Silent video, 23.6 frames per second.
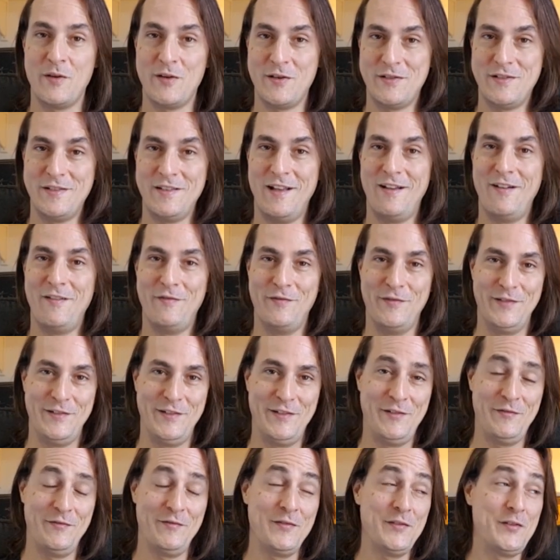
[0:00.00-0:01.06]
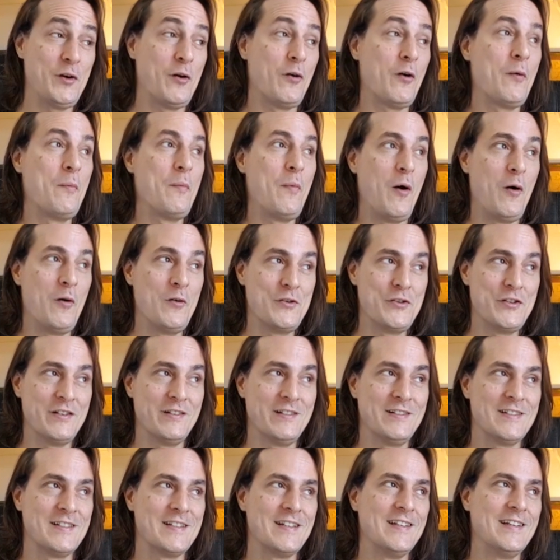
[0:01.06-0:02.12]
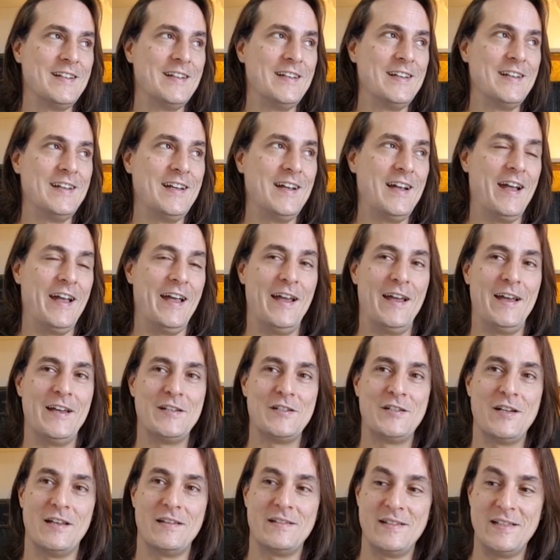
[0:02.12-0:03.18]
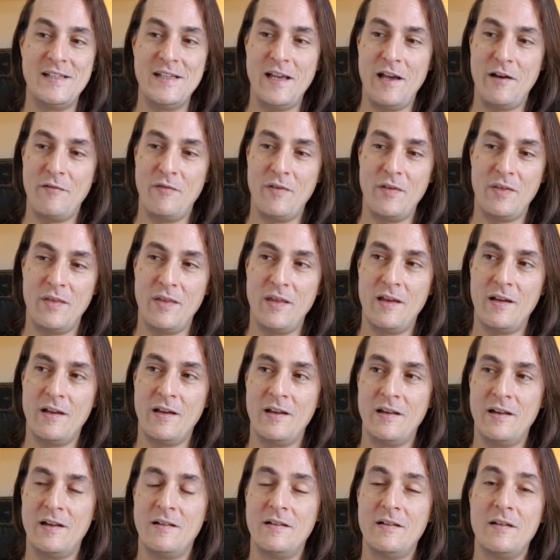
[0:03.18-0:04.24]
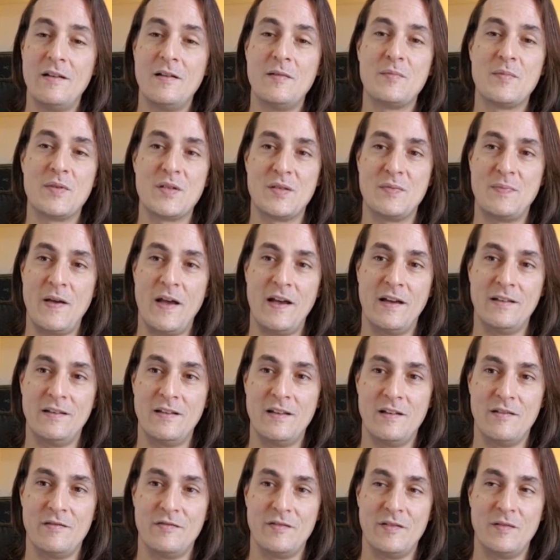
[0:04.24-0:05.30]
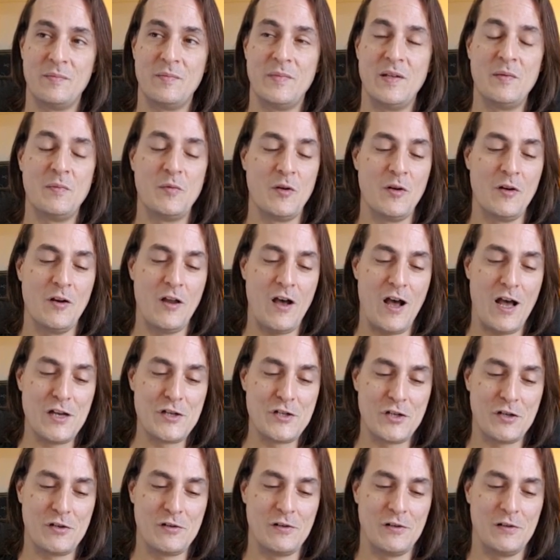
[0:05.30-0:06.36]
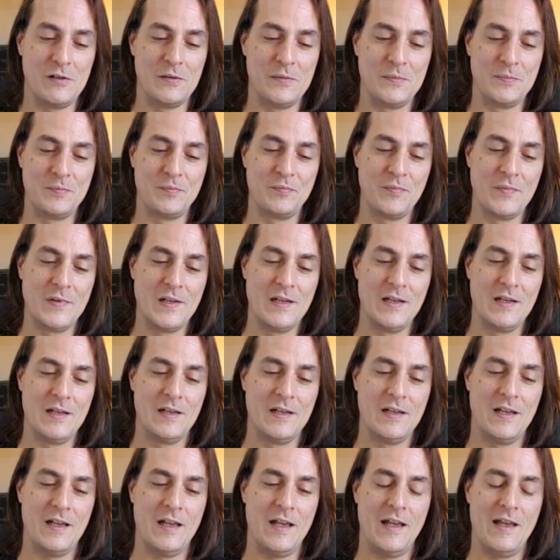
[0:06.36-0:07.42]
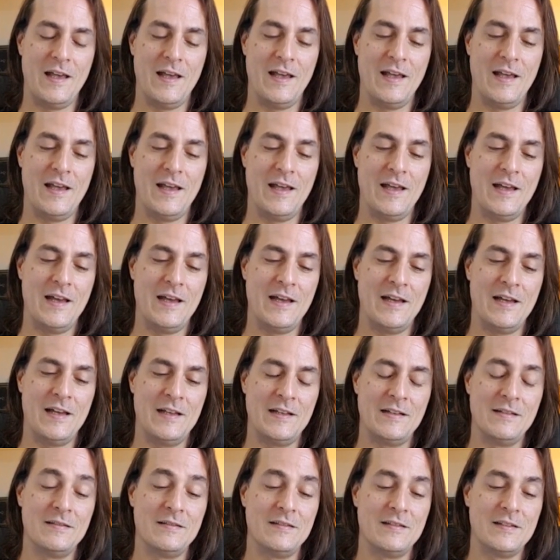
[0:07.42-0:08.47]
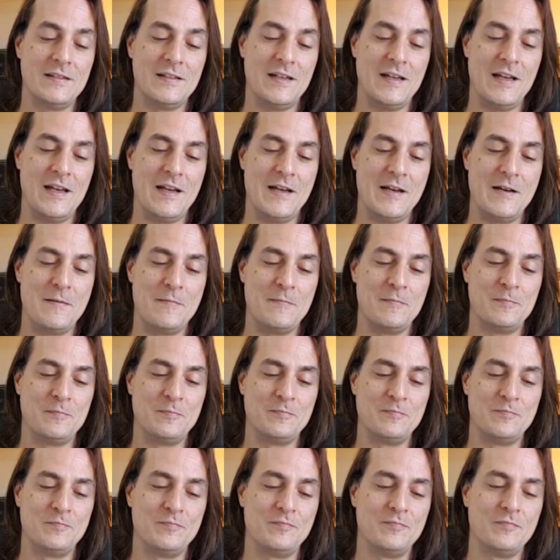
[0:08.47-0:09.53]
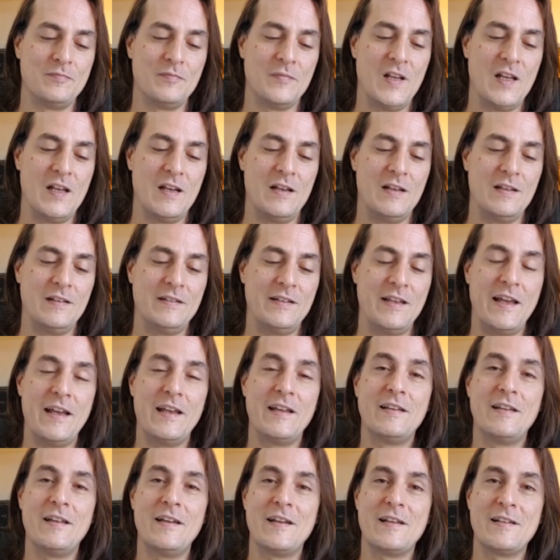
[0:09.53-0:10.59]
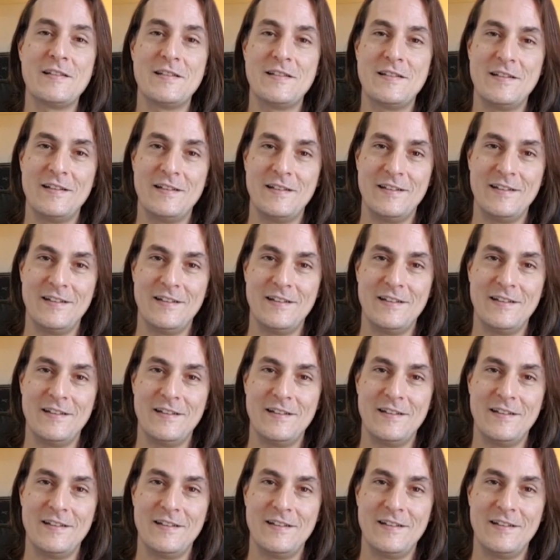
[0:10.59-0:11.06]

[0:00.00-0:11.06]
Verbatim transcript: yourself and your emotions and just see everything in perspective and be more logical and um, take things